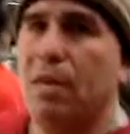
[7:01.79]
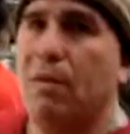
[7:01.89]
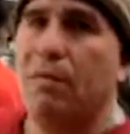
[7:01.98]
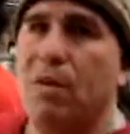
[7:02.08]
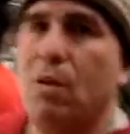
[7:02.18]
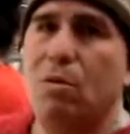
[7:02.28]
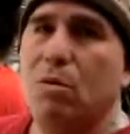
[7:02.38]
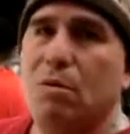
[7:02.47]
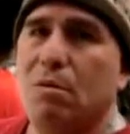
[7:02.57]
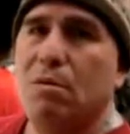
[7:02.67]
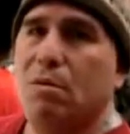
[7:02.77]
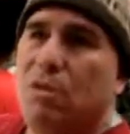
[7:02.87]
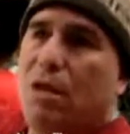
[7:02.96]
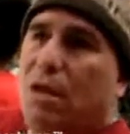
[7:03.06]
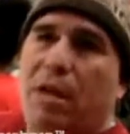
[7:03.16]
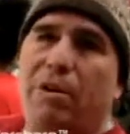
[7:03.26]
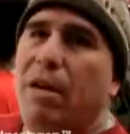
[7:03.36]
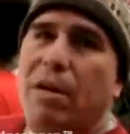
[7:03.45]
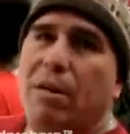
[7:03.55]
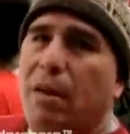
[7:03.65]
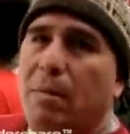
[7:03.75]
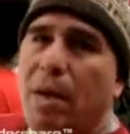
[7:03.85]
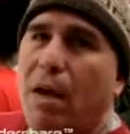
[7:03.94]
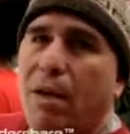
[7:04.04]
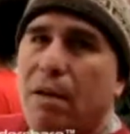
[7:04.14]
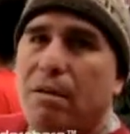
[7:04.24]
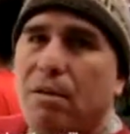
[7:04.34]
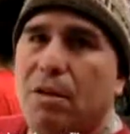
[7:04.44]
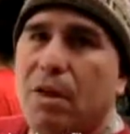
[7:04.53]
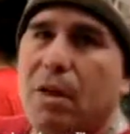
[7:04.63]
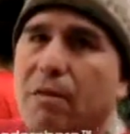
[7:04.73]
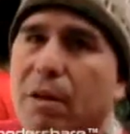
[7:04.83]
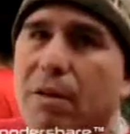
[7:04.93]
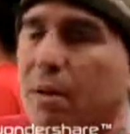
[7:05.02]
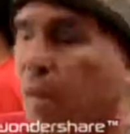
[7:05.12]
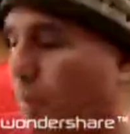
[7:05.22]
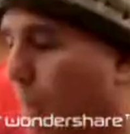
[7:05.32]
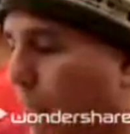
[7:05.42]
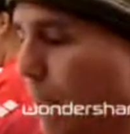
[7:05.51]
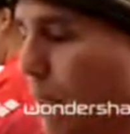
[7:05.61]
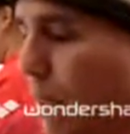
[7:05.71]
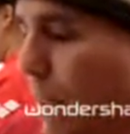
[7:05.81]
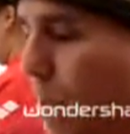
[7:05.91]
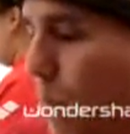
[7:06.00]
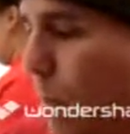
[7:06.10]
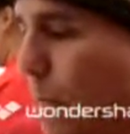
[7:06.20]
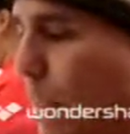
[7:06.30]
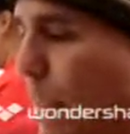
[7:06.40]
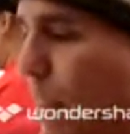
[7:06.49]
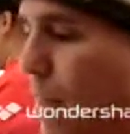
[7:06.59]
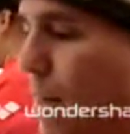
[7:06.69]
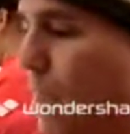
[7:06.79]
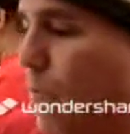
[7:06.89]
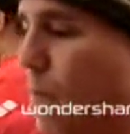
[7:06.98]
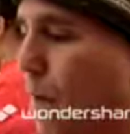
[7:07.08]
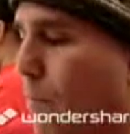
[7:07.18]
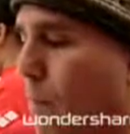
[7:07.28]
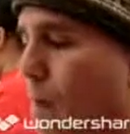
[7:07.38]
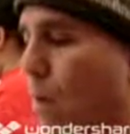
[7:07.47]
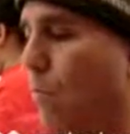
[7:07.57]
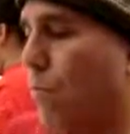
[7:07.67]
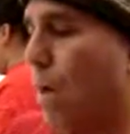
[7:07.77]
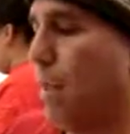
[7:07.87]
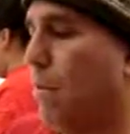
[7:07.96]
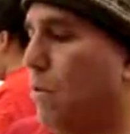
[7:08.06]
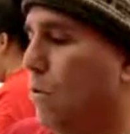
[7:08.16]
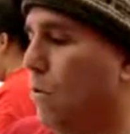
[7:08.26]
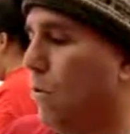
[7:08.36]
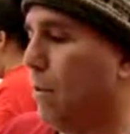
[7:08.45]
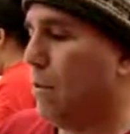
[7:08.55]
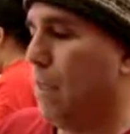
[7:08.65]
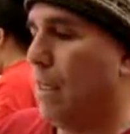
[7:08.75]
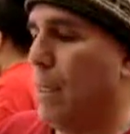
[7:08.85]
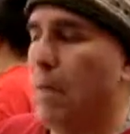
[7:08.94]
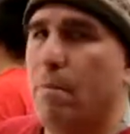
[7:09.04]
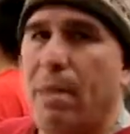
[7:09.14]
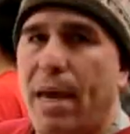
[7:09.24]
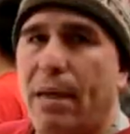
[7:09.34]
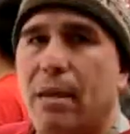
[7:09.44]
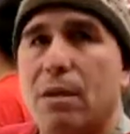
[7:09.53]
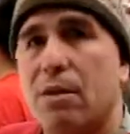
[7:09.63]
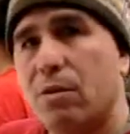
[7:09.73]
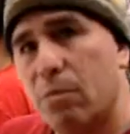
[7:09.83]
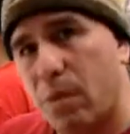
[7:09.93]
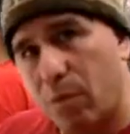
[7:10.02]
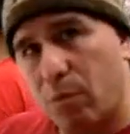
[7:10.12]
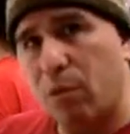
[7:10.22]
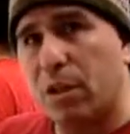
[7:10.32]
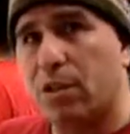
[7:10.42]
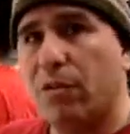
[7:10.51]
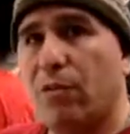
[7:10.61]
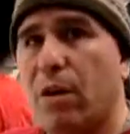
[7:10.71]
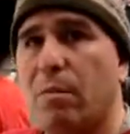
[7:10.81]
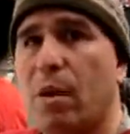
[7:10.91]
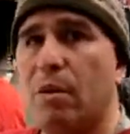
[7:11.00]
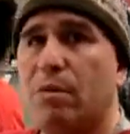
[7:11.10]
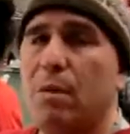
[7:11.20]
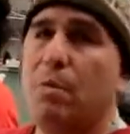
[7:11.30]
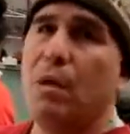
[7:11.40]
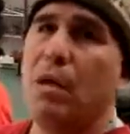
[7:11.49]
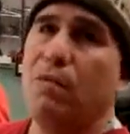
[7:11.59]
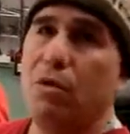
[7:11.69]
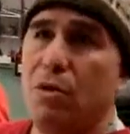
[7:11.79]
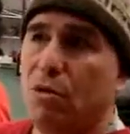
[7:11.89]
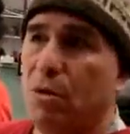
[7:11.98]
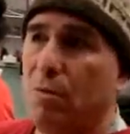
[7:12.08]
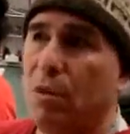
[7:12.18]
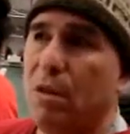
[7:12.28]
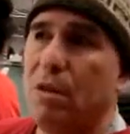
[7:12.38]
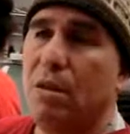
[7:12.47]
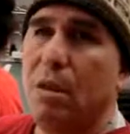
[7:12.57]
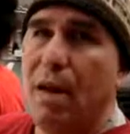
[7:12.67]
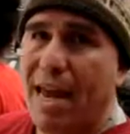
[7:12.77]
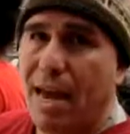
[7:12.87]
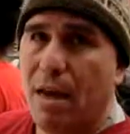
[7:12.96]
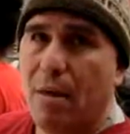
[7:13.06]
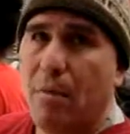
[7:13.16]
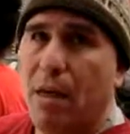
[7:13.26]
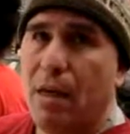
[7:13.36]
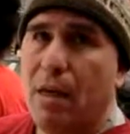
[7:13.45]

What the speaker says: even knows. You didn't hear anything about it. You didn't hear anything about it, and so that's why I'm writing these stories in a manga, because a really good friend of mine said, Pete, if you could just put these in an anime,